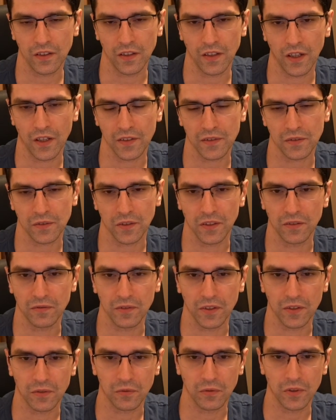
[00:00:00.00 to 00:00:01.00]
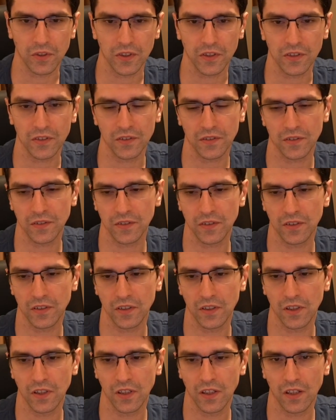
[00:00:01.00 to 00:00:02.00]
He has to give the queen,
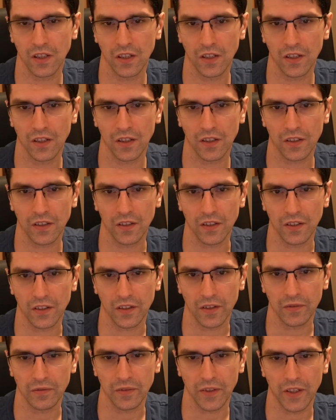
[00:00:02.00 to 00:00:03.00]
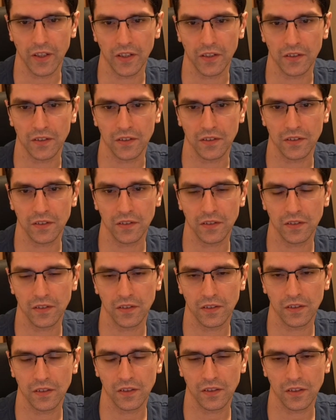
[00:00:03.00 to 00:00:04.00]
king f8,
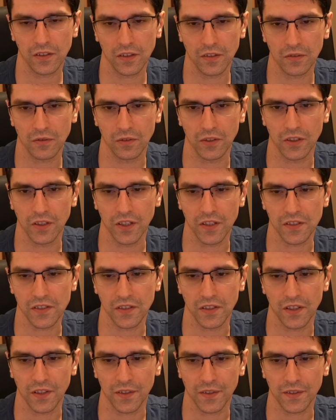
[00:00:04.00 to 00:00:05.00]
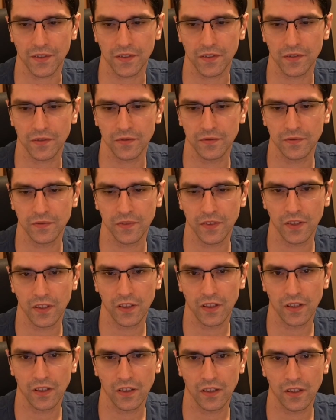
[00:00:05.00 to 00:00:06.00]
queen h6,
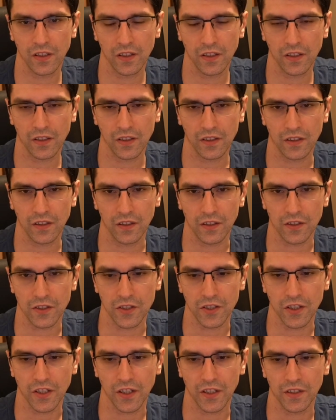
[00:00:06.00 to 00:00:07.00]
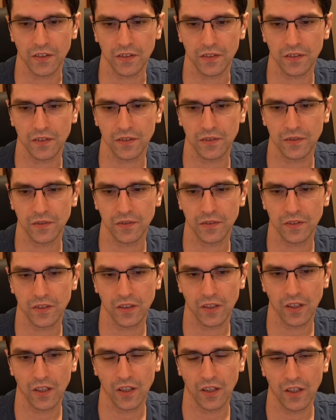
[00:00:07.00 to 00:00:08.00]
king g8,
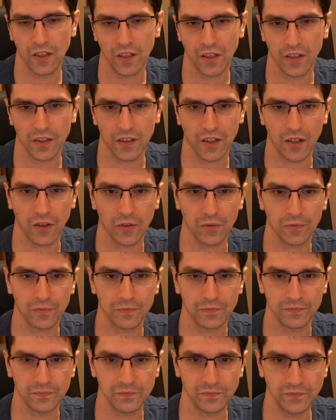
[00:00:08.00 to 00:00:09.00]
and now